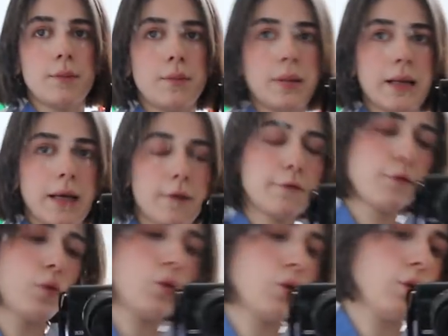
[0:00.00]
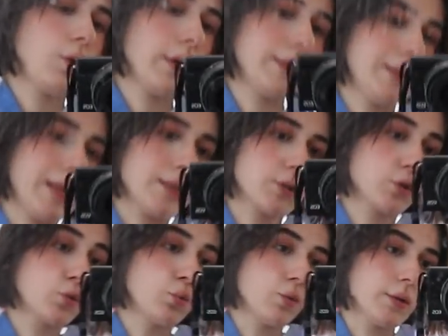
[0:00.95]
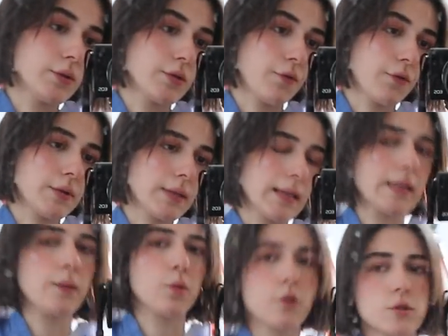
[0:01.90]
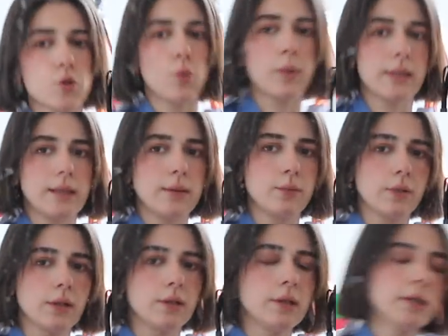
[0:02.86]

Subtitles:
playful, and yet cool and sophisticated, because nobody will